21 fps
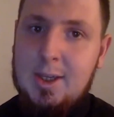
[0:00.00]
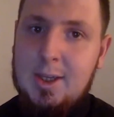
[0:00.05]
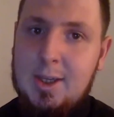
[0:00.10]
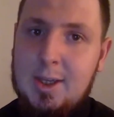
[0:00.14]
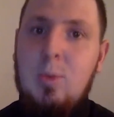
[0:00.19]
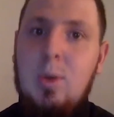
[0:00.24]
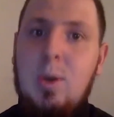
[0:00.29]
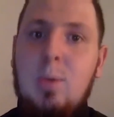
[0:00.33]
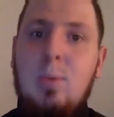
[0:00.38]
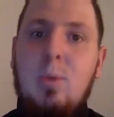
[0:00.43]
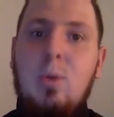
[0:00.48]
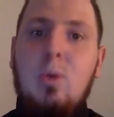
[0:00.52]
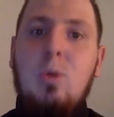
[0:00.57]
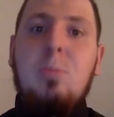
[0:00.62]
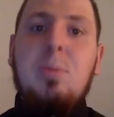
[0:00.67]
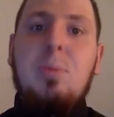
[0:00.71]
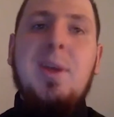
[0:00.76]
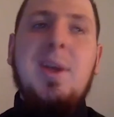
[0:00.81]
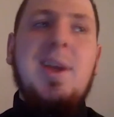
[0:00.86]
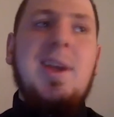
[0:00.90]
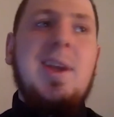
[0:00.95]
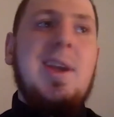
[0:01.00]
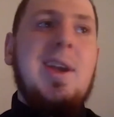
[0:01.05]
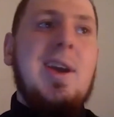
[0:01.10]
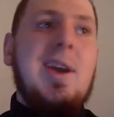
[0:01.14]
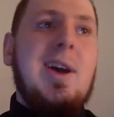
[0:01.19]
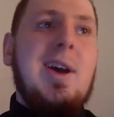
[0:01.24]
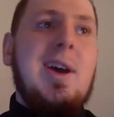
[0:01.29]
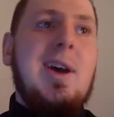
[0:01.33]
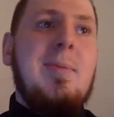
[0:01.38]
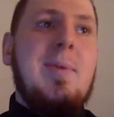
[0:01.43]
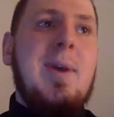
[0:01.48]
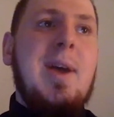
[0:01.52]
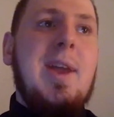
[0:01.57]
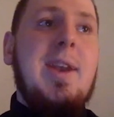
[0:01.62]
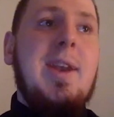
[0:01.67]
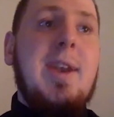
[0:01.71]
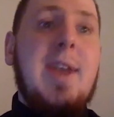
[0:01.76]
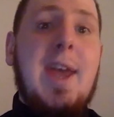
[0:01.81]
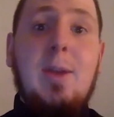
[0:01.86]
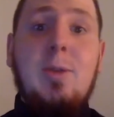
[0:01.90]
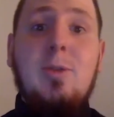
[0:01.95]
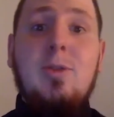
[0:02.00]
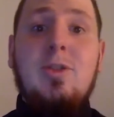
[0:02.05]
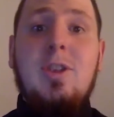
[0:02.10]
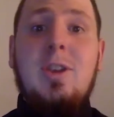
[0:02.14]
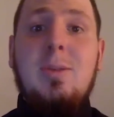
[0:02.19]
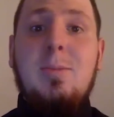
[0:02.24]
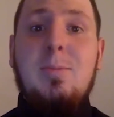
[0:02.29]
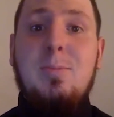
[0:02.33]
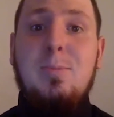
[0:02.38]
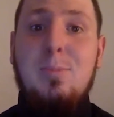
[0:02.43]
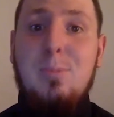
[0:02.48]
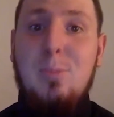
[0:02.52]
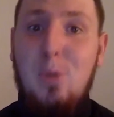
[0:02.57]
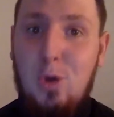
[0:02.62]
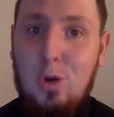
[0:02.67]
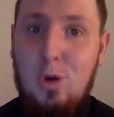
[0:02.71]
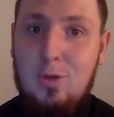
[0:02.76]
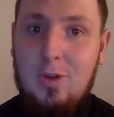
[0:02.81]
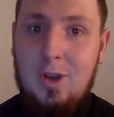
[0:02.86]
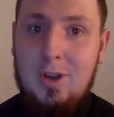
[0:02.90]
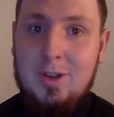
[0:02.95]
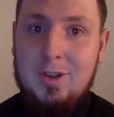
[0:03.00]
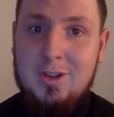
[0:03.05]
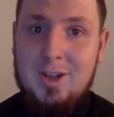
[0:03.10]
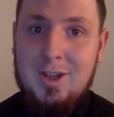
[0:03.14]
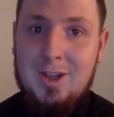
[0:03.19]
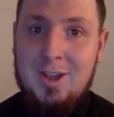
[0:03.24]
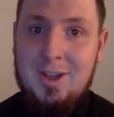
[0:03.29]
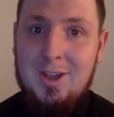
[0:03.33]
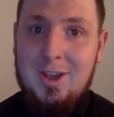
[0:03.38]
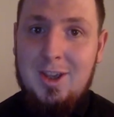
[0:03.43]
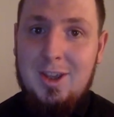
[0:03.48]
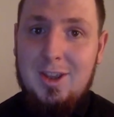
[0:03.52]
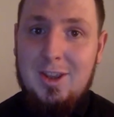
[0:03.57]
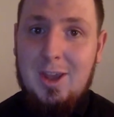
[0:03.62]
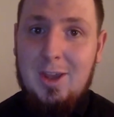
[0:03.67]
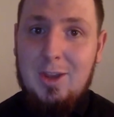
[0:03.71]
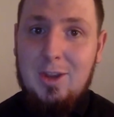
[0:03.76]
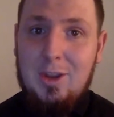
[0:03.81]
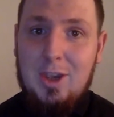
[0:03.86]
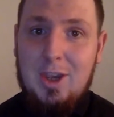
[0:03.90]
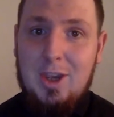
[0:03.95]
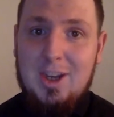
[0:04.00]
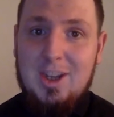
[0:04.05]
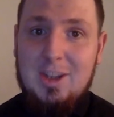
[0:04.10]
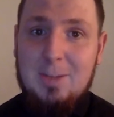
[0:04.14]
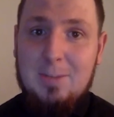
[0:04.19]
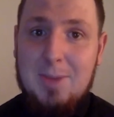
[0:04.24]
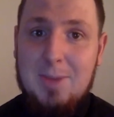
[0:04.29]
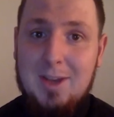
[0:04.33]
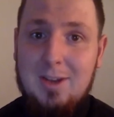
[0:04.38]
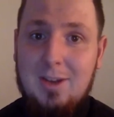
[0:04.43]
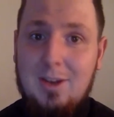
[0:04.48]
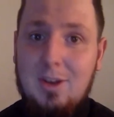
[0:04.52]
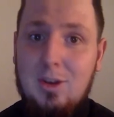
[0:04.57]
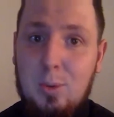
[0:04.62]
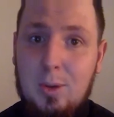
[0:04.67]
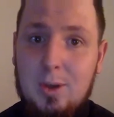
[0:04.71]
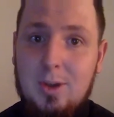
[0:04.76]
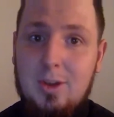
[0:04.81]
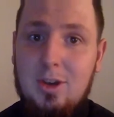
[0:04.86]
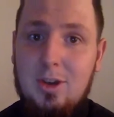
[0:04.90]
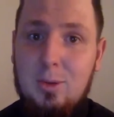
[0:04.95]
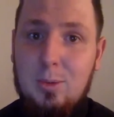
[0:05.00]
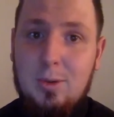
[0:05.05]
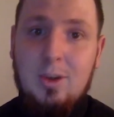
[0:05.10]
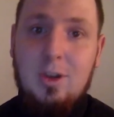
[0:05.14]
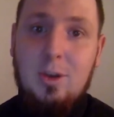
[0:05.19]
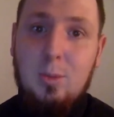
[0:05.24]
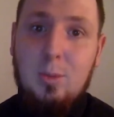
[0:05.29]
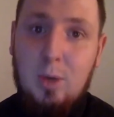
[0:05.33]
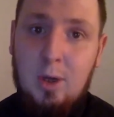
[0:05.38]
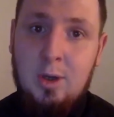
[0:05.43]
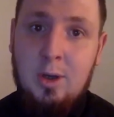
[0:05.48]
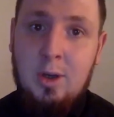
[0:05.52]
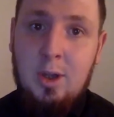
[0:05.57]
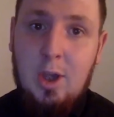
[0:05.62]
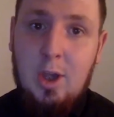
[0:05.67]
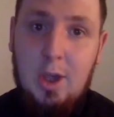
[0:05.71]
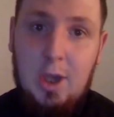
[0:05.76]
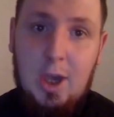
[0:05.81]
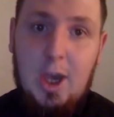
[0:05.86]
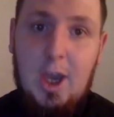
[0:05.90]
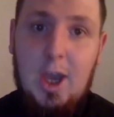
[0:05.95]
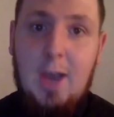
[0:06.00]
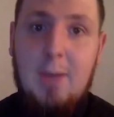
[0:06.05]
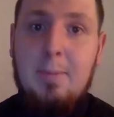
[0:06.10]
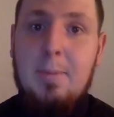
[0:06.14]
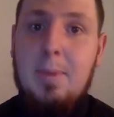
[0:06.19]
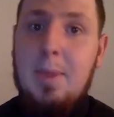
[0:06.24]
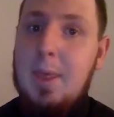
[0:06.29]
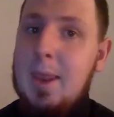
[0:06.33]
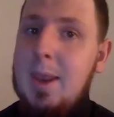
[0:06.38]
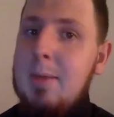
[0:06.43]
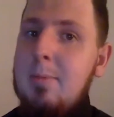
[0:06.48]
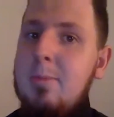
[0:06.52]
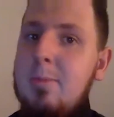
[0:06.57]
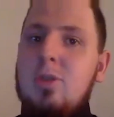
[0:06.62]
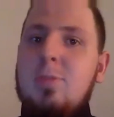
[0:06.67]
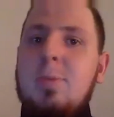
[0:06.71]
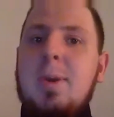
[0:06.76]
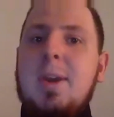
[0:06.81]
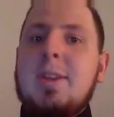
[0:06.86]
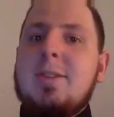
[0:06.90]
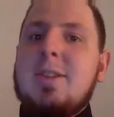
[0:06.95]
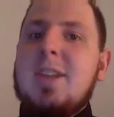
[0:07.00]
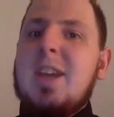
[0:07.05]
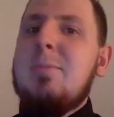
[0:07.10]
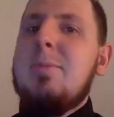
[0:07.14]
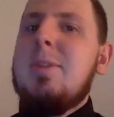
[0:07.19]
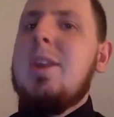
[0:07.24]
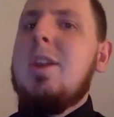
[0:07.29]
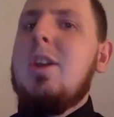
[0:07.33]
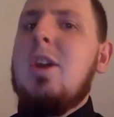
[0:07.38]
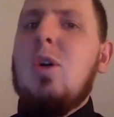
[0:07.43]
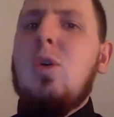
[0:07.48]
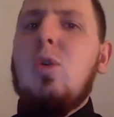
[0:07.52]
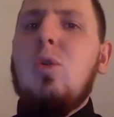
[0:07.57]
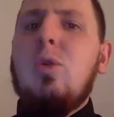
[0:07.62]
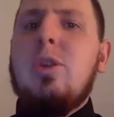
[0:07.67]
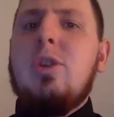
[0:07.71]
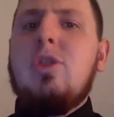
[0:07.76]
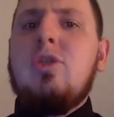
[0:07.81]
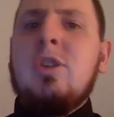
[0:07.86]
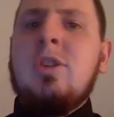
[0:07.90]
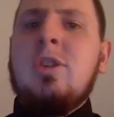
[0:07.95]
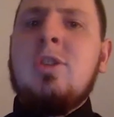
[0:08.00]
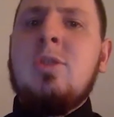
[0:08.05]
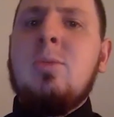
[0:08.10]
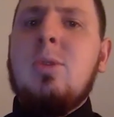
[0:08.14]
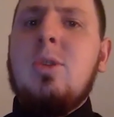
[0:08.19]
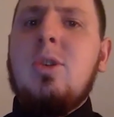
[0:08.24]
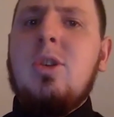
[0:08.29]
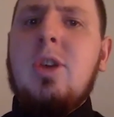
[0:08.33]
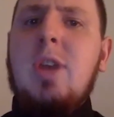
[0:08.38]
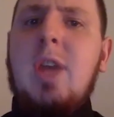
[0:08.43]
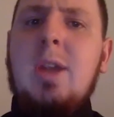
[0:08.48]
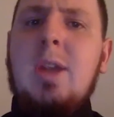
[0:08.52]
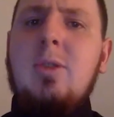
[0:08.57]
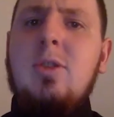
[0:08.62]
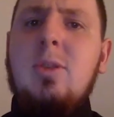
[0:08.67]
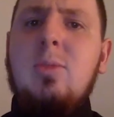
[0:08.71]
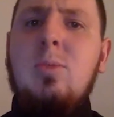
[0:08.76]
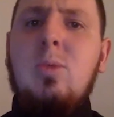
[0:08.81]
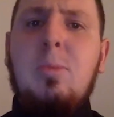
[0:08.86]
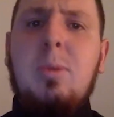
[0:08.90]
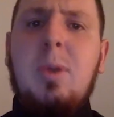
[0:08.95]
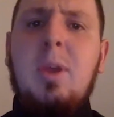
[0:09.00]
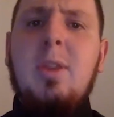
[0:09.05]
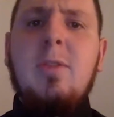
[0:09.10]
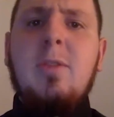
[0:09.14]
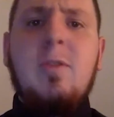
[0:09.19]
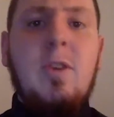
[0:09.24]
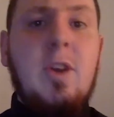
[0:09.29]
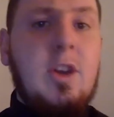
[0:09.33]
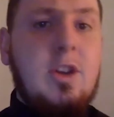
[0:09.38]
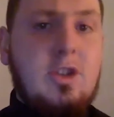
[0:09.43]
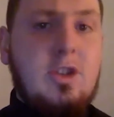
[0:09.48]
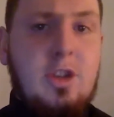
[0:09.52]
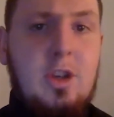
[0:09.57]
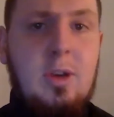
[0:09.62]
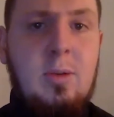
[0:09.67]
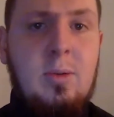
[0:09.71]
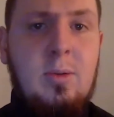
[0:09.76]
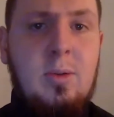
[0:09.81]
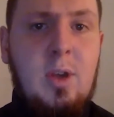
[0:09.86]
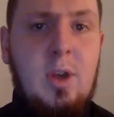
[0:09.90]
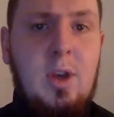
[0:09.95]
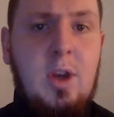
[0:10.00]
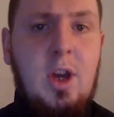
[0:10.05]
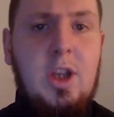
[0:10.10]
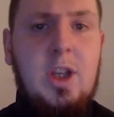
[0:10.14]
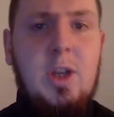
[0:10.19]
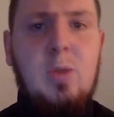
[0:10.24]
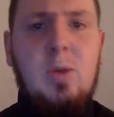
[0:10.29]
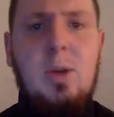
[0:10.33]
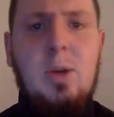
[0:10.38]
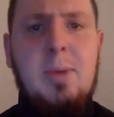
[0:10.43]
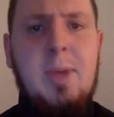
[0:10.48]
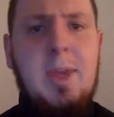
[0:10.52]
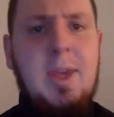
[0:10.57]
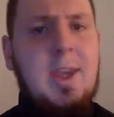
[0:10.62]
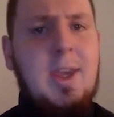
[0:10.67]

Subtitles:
We will be announcing more roster that you can expect in 2021. And let me just make a statement that not all this roster we're announcing will be on the first show. I don't want to make it.